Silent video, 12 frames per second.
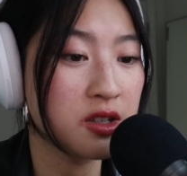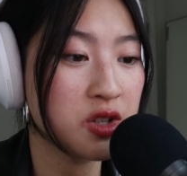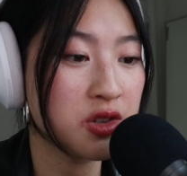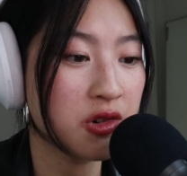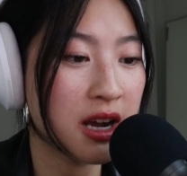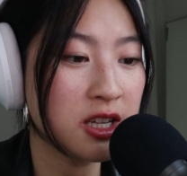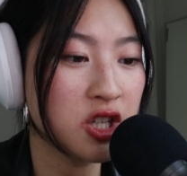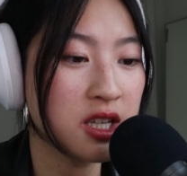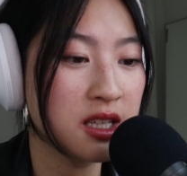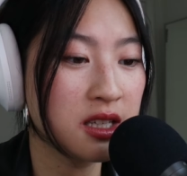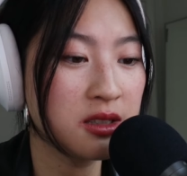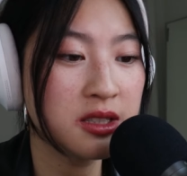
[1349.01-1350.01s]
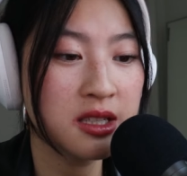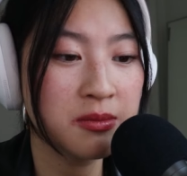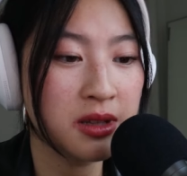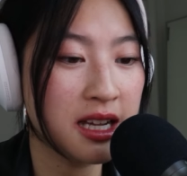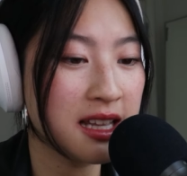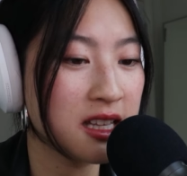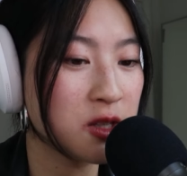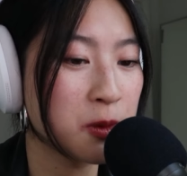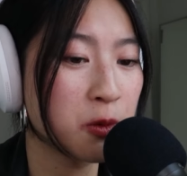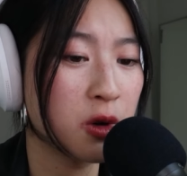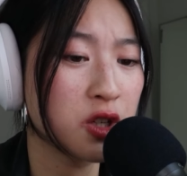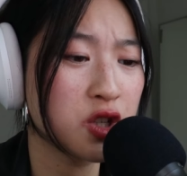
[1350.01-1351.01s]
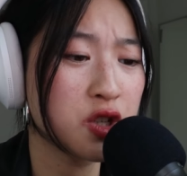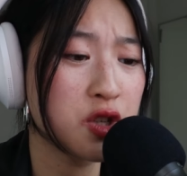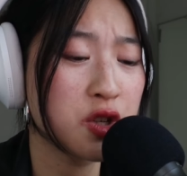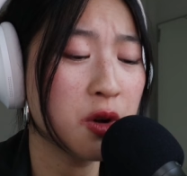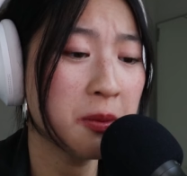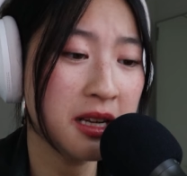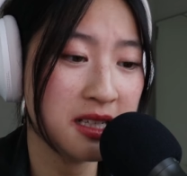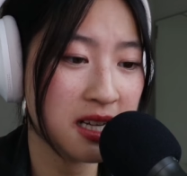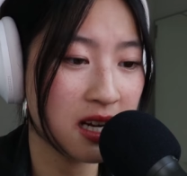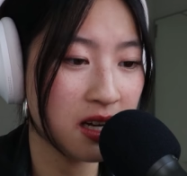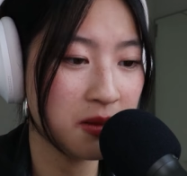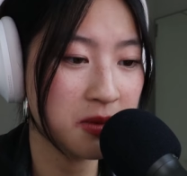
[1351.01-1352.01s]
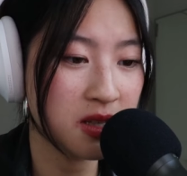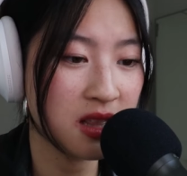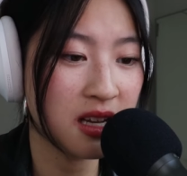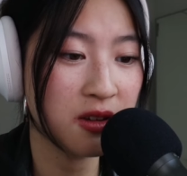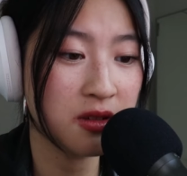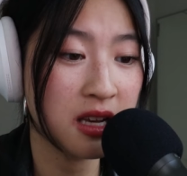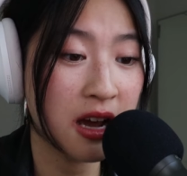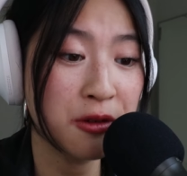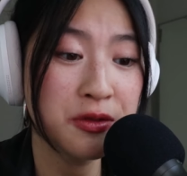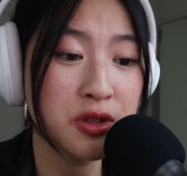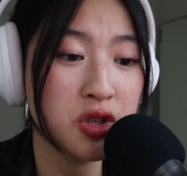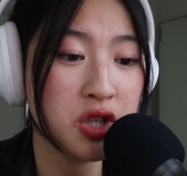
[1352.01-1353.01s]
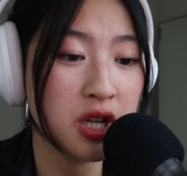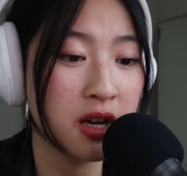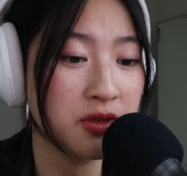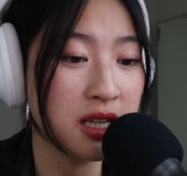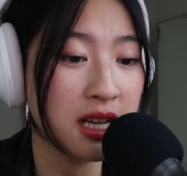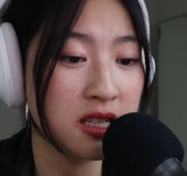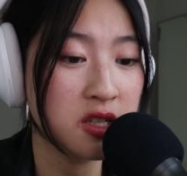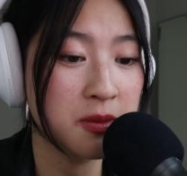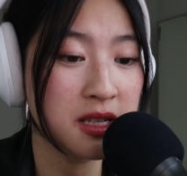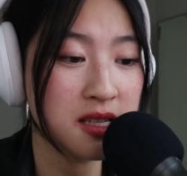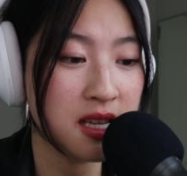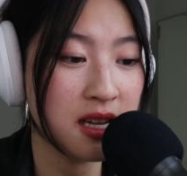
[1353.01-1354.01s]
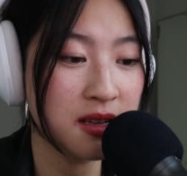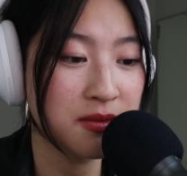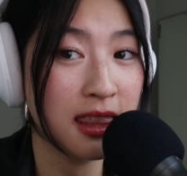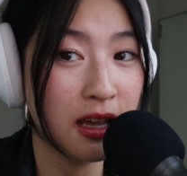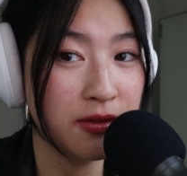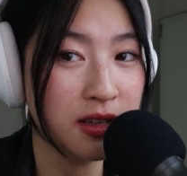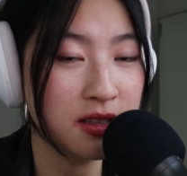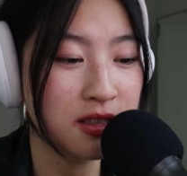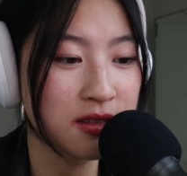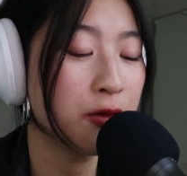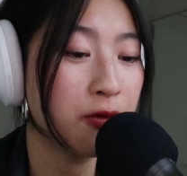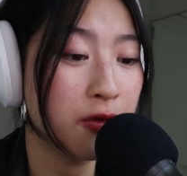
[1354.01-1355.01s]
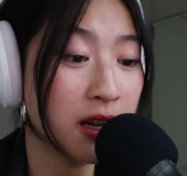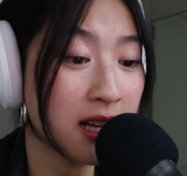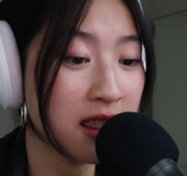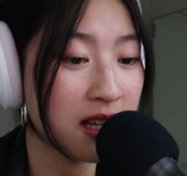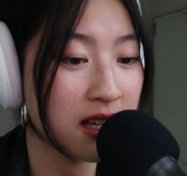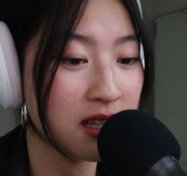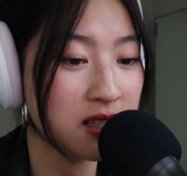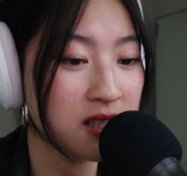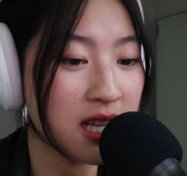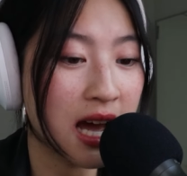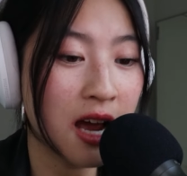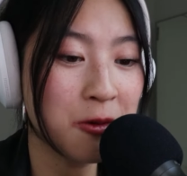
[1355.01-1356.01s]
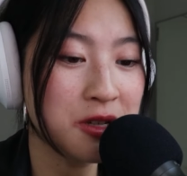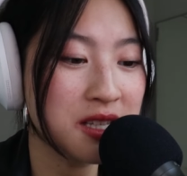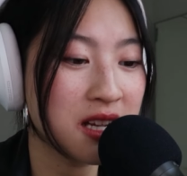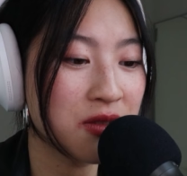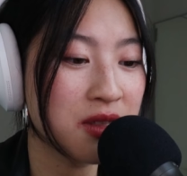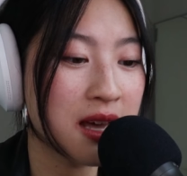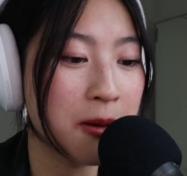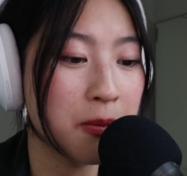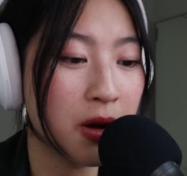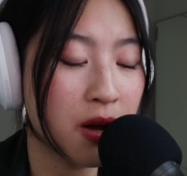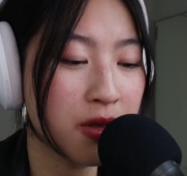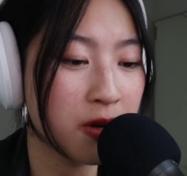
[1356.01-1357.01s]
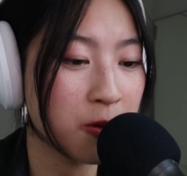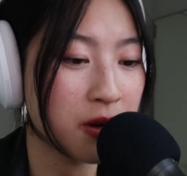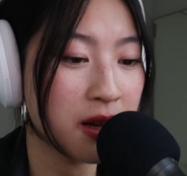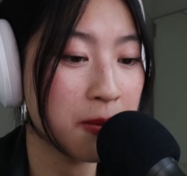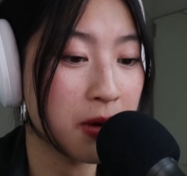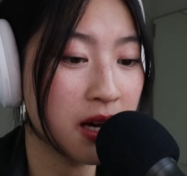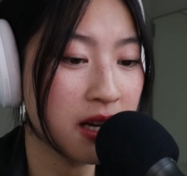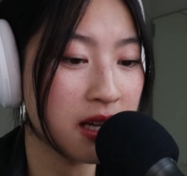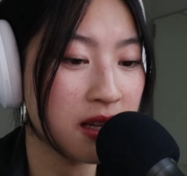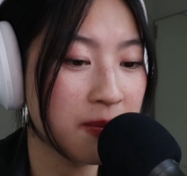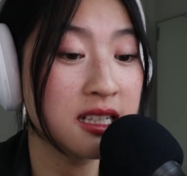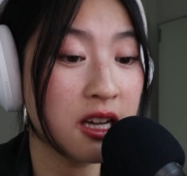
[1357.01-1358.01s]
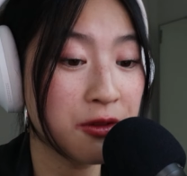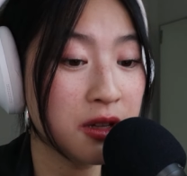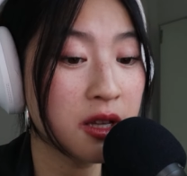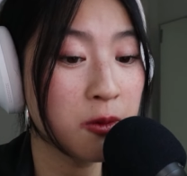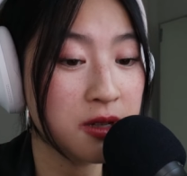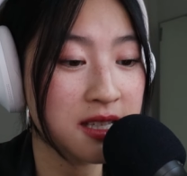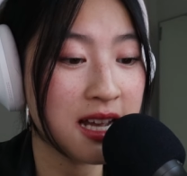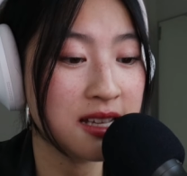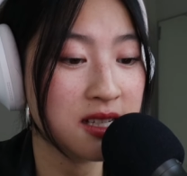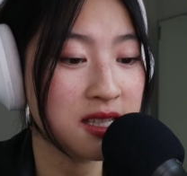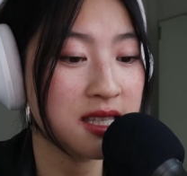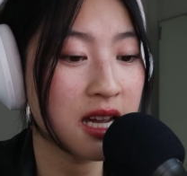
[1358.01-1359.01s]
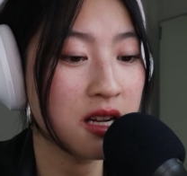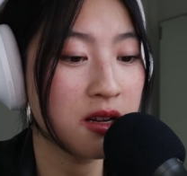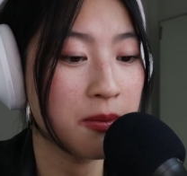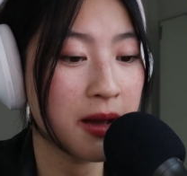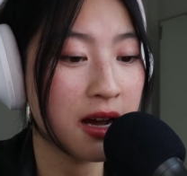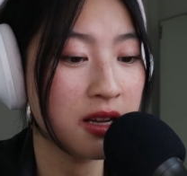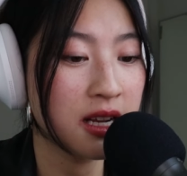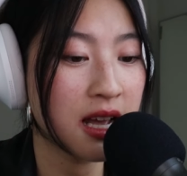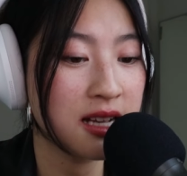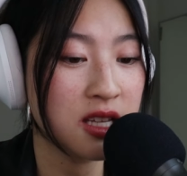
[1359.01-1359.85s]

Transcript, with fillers: on a scratchy Gildan blank that's been washed so many times that it now feels soft against my skin. I love it. The funny thing is, I wasn't even that bothered when I bought it. I definitely wasn't as excited about it